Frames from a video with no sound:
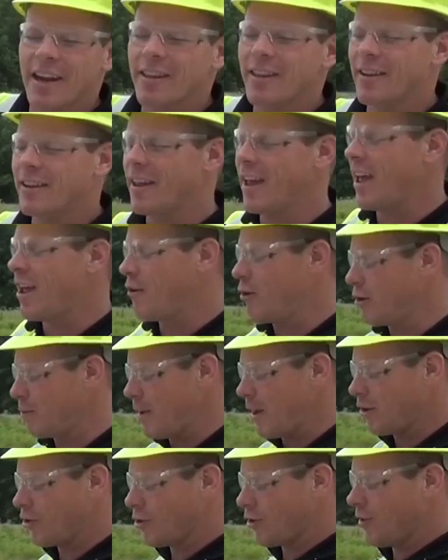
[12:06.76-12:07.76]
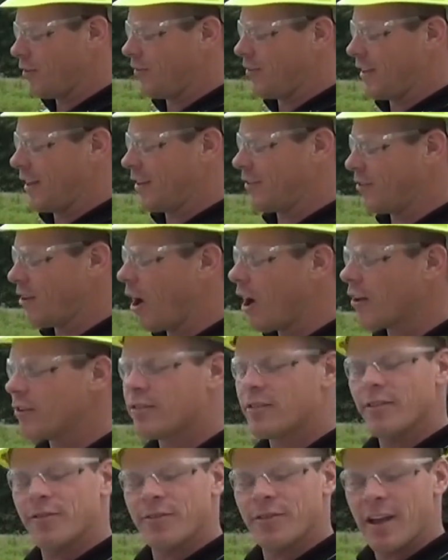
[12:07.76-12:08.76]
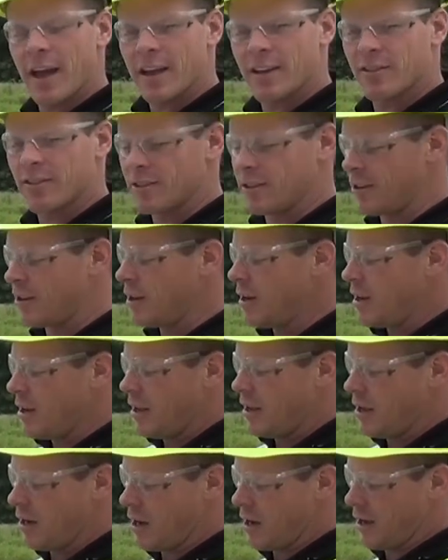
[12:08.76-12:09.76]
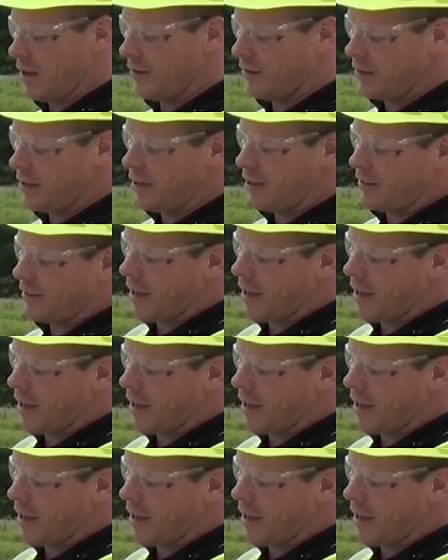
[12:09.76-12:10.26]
end of the day, you want to make sure this exhaust deflector is in a